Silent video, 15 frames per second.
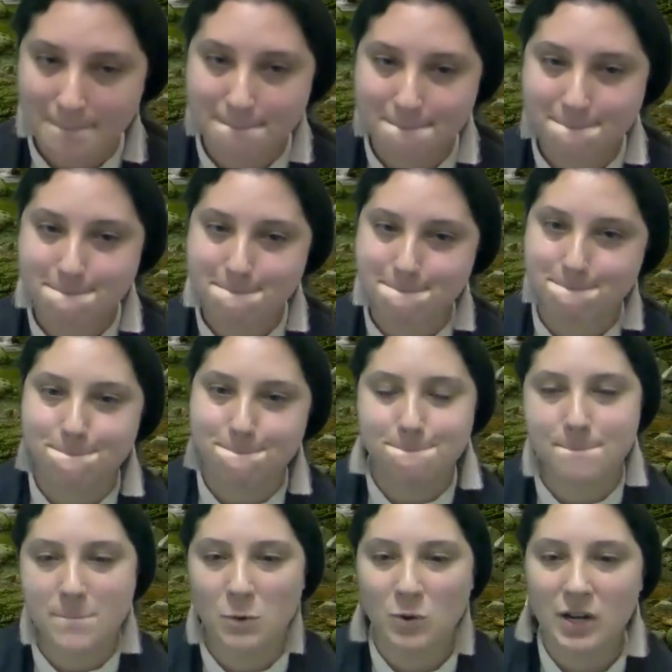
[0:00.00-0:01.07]
Hmm,
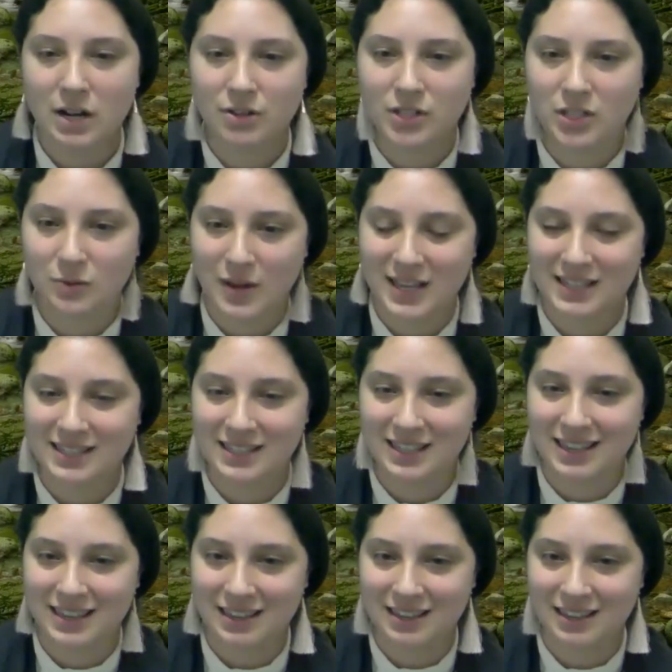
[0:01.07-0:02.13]
what else do I
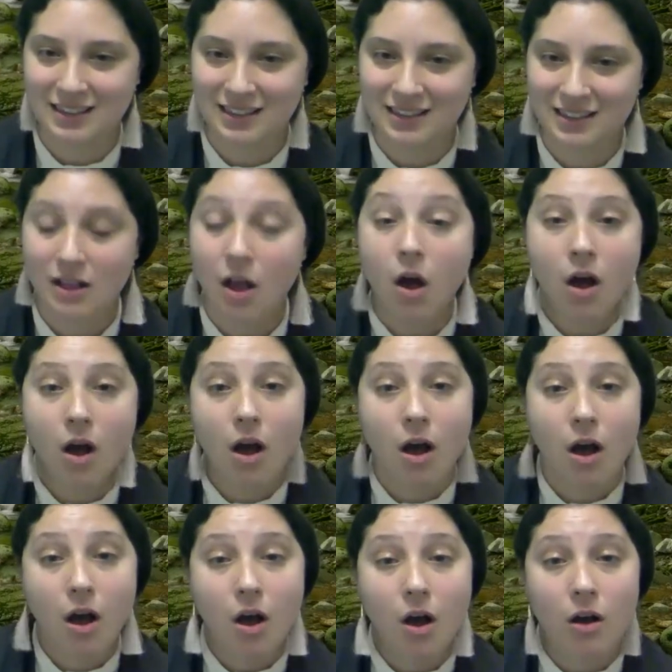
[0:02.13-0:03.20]
see?
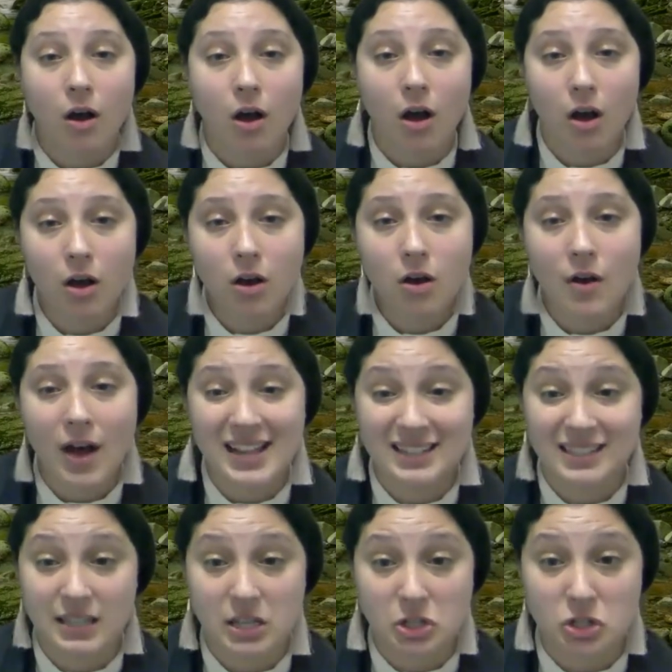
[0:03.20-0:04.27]
Oh, I
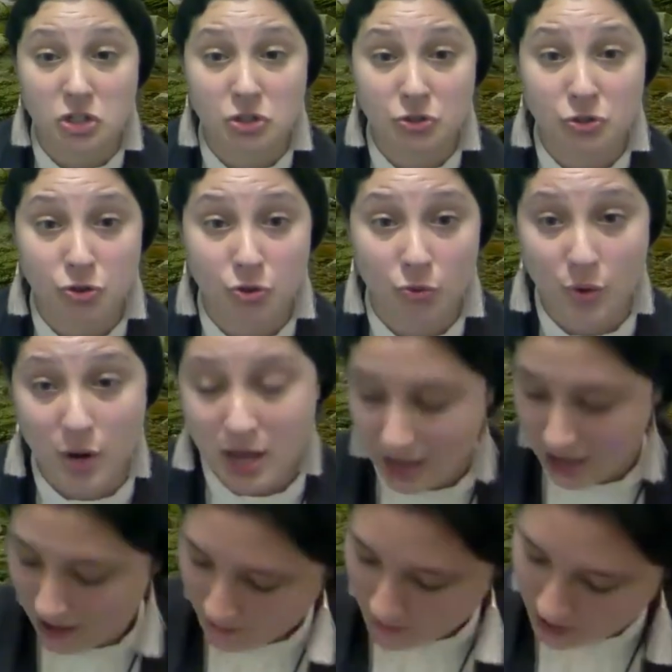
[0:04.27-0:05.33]
see a
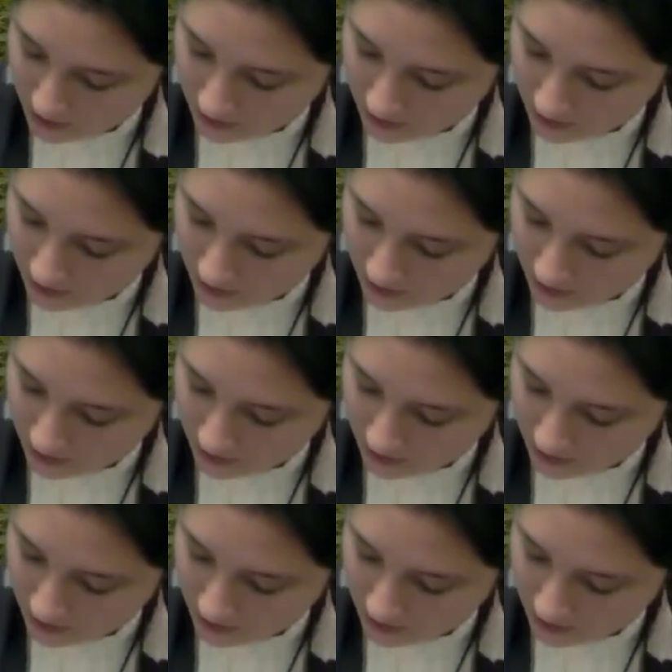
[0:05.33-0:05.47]
stream.